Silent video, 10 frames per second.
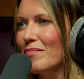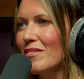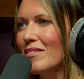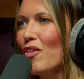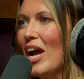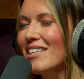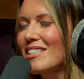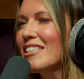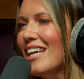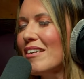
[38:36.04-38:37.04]

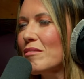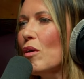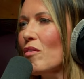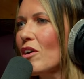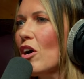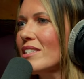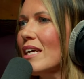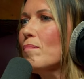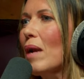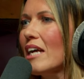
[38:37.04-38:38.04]
rich. It's more of a
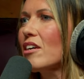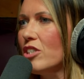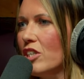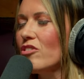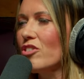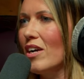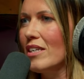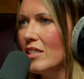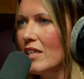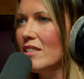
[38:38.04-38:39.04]
content plan because you're
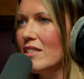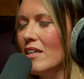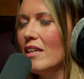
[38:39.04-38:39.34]
trying to